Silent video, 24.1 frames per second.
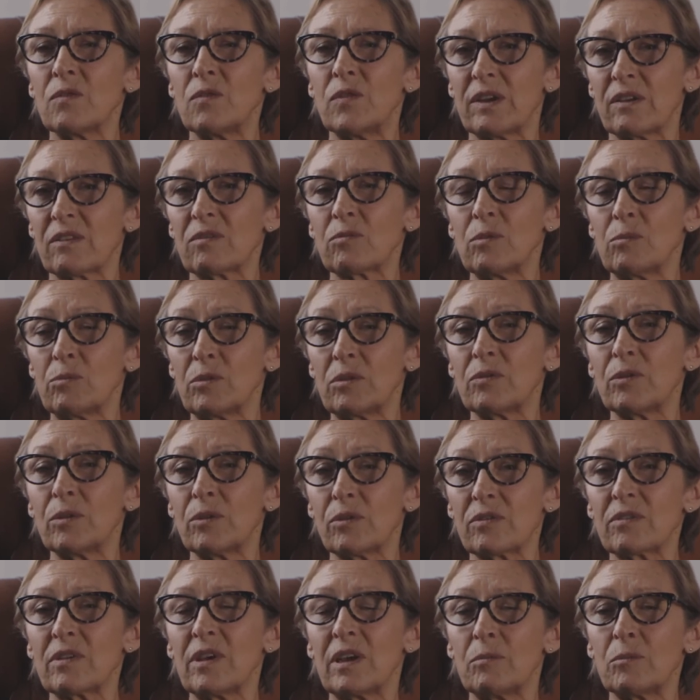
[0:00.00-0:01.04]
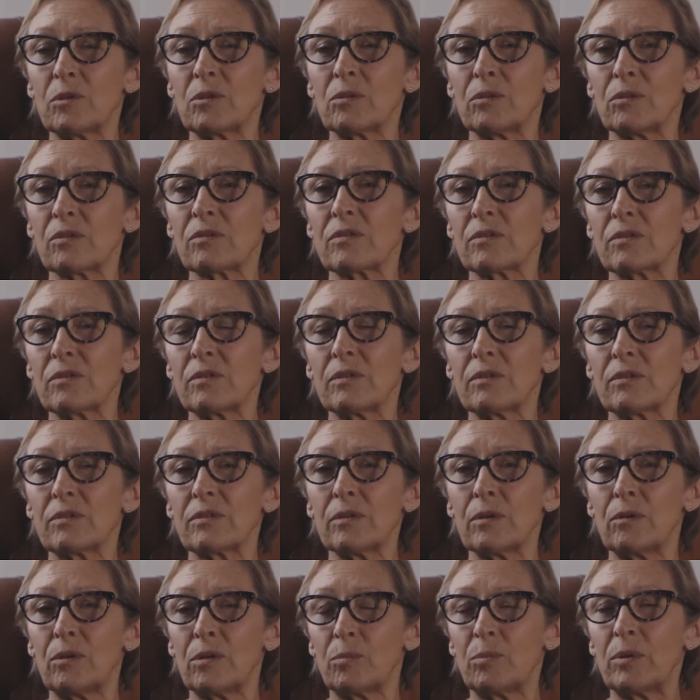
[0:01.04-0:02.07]
that's when we first came across
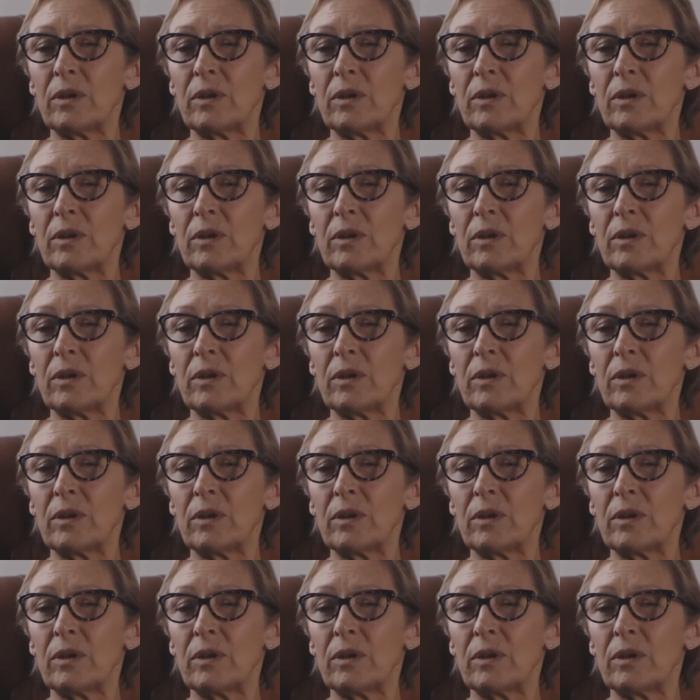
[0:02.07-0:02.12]
solar